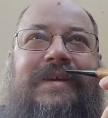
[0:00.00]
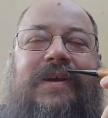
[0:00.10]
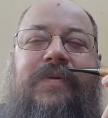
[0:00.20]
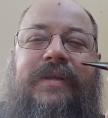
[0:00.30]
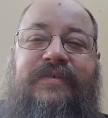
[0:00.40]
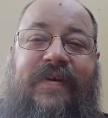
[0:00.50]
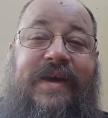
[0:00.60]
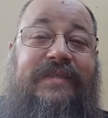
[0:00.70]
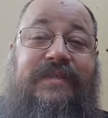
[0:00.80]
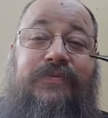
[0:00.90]
going as
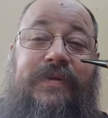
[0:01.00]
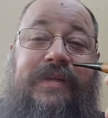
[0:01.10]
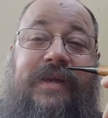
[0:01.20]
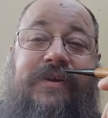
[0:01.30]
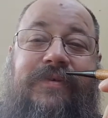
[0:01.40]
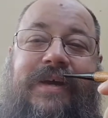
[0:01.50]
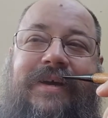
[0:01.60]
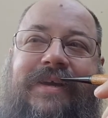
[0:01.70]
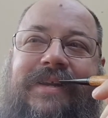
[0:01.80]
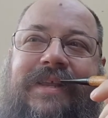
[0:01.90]
fast as we could go
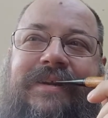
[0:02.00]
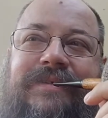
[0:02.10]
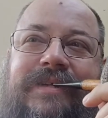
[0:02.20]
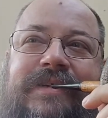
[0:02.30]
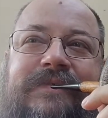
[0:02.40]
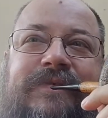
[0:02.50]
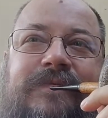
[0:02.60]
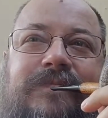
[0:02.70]
without killing ourselves.